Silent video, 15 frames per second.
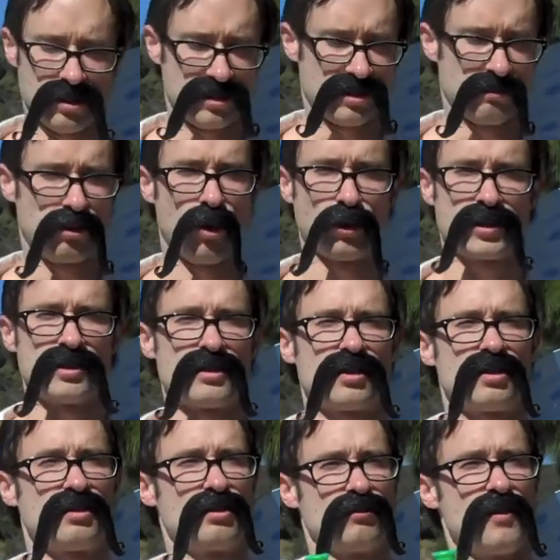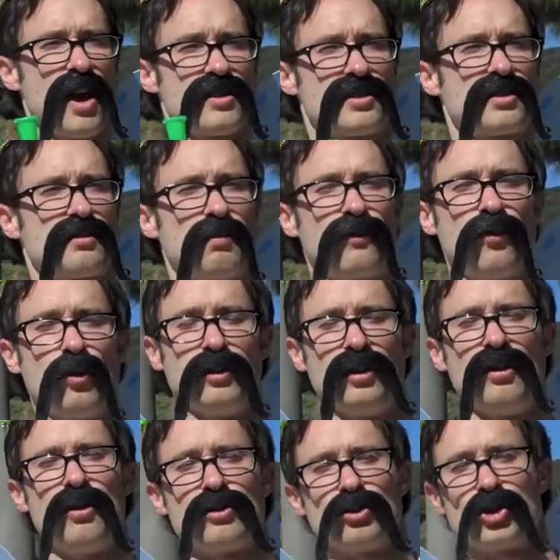It is important to rest before the
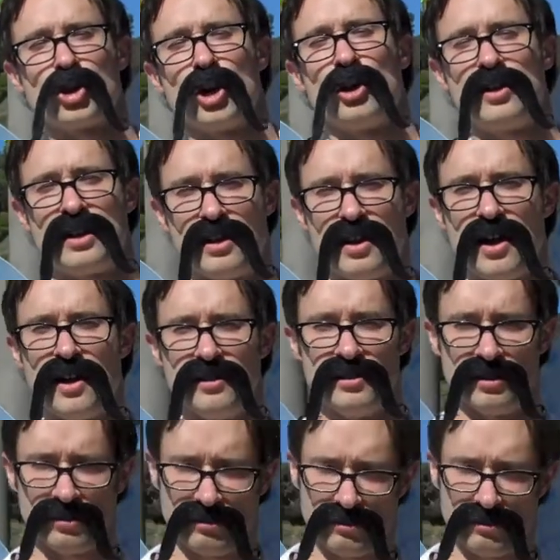long journey ahead.